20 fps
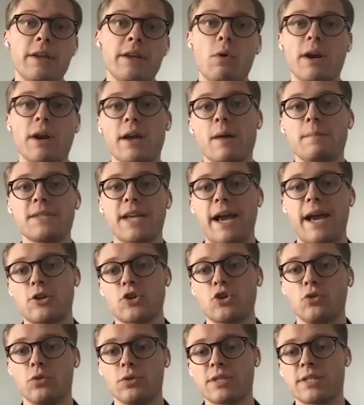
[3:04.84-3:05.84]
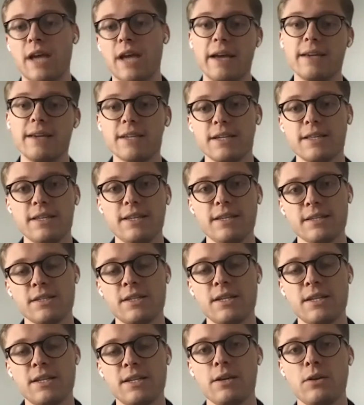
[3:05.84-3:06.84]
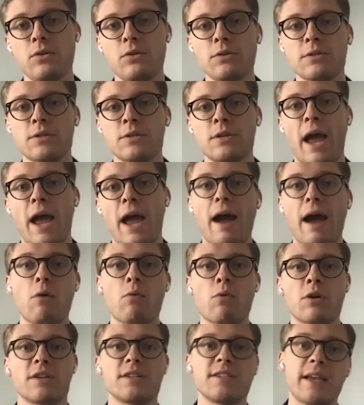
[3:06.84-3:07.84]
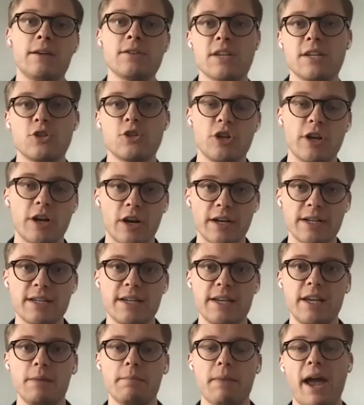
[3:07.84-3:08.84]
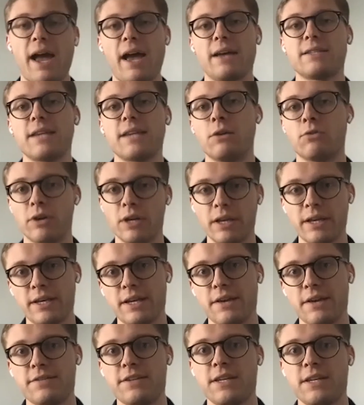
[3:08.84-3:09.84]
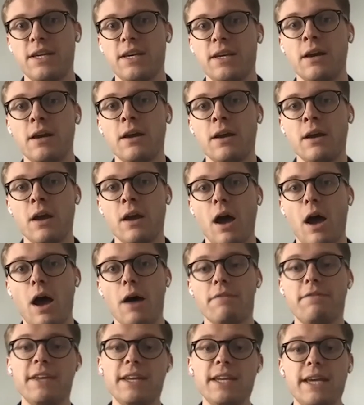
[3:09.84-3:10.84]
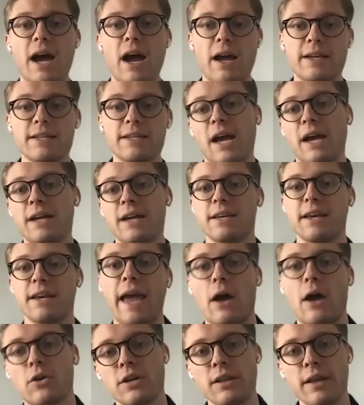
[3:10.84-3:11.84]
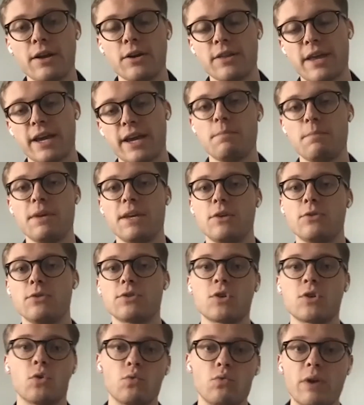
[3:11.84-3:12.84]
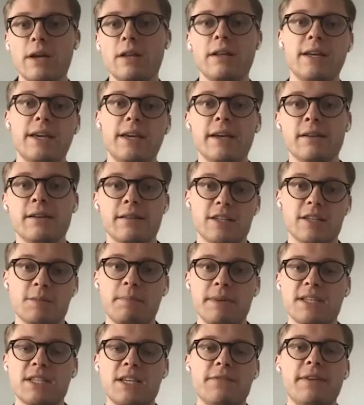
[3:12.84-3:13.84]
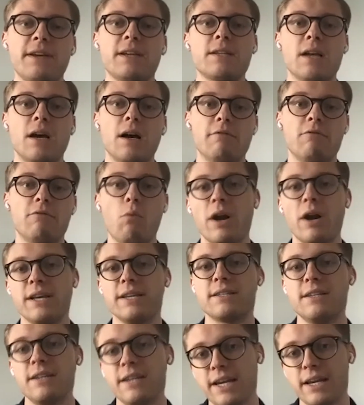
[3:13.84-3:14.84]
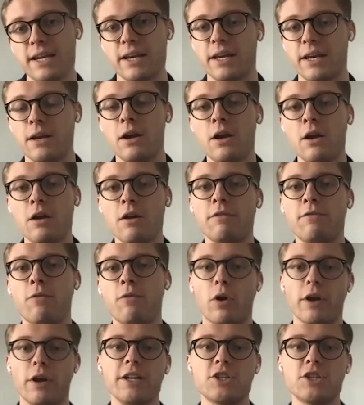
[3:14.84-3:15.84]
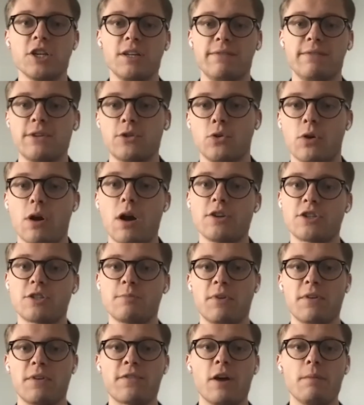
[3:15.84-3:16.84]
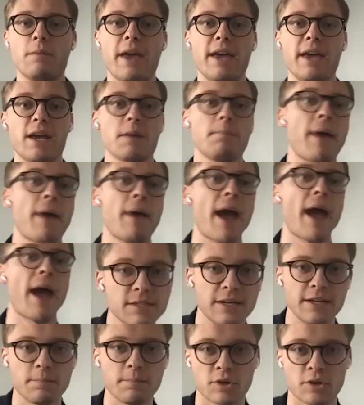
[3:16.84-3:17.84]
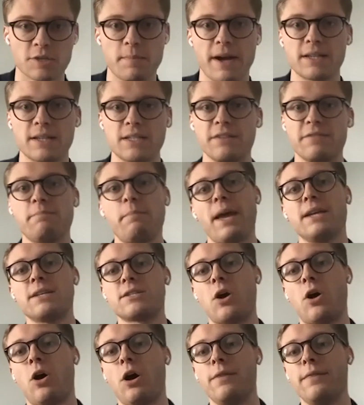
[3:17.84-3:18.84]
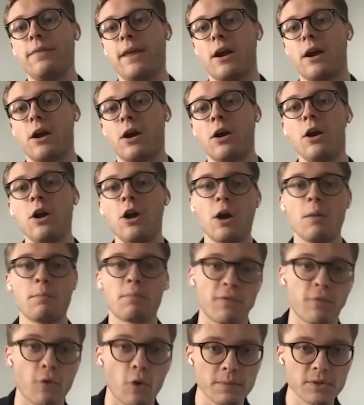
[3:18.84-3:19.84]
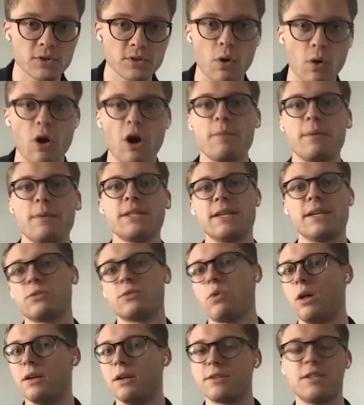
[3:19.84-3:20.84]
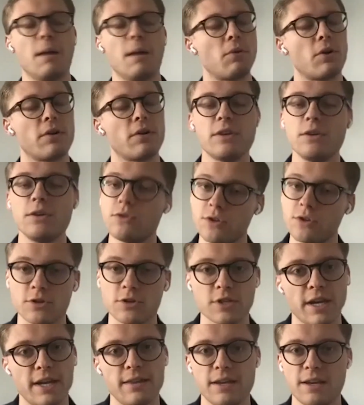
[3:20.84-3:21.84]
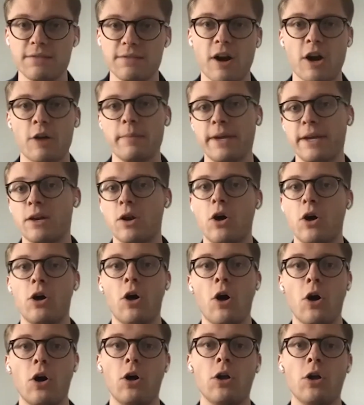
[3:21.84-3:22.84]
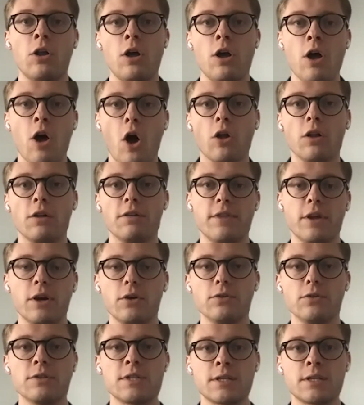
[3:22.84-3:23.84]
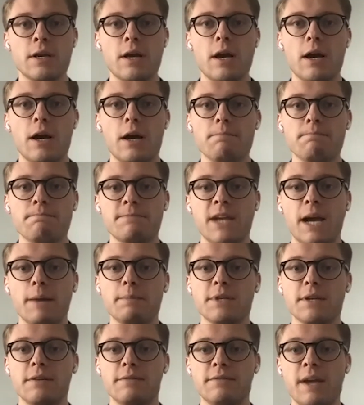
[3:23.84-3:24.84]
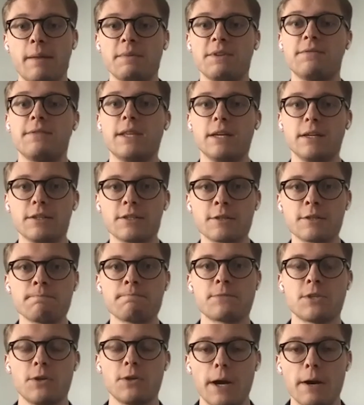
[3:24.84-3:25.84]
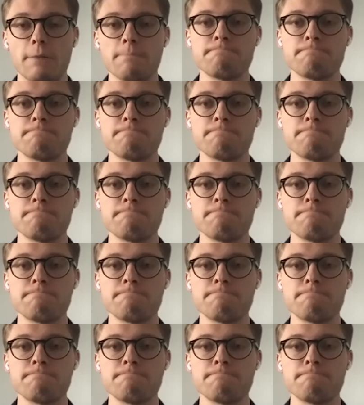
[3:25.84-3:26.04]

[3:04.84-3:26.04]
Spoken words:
when it comes to actual sizing these deals, our sales engineering team has a really nifty VDI sizing calculator that can be used to really get into the specifics of what is needed for each individual customer from a capacity perspective based on their performance requirements, as well as number of users in the environment and all of those types of things. So yeah.